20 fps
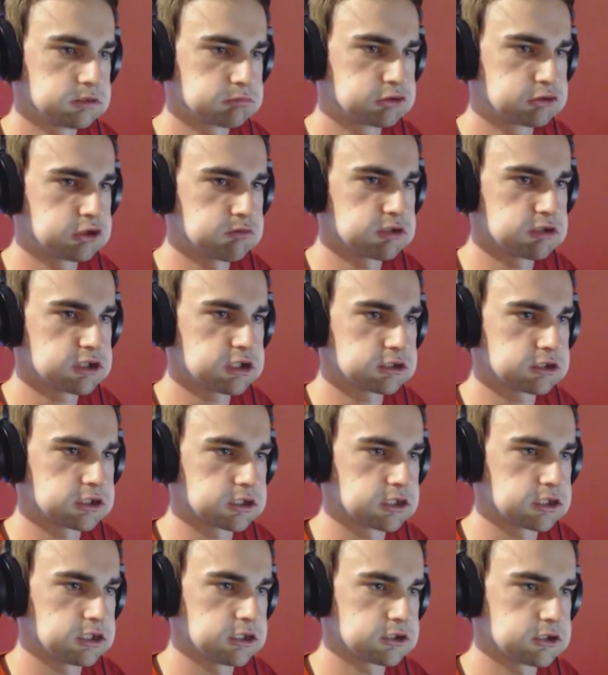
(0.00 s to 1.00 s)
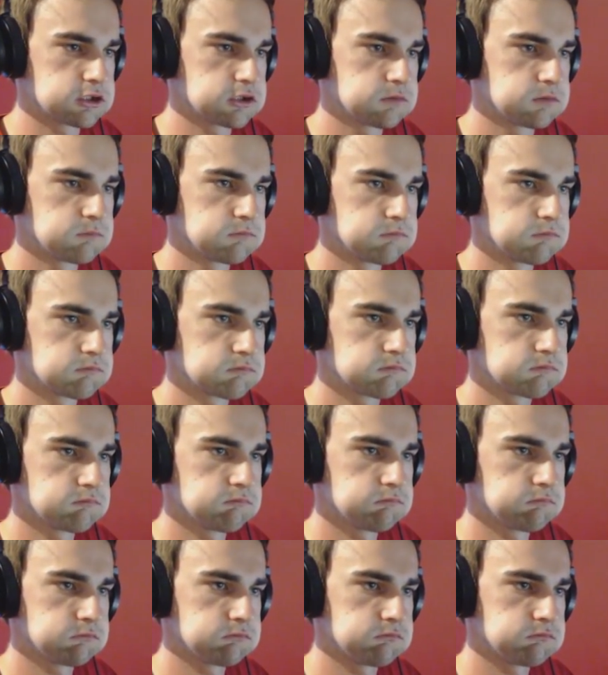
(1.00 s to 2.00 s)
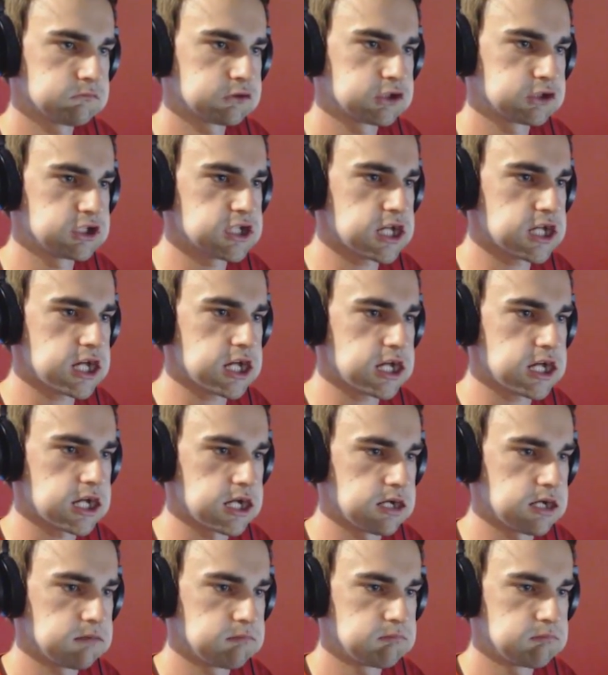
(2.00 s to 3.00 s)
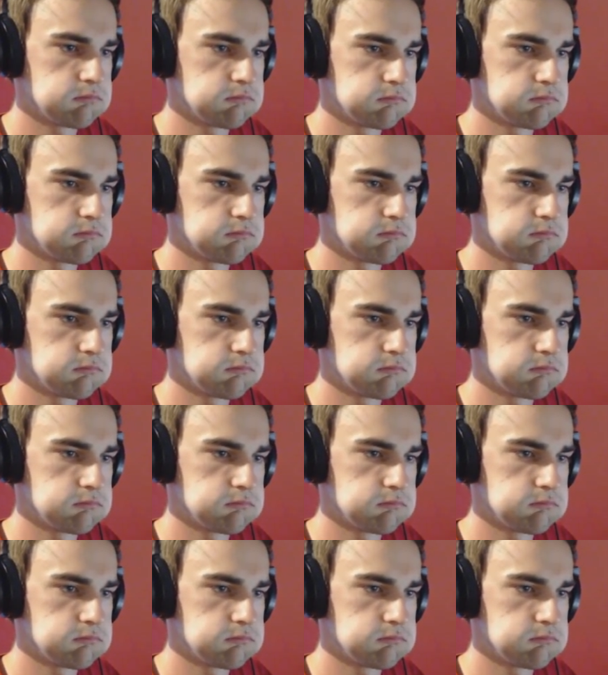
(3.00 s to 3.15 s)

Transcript: I'm doing good though, guys. Yeah!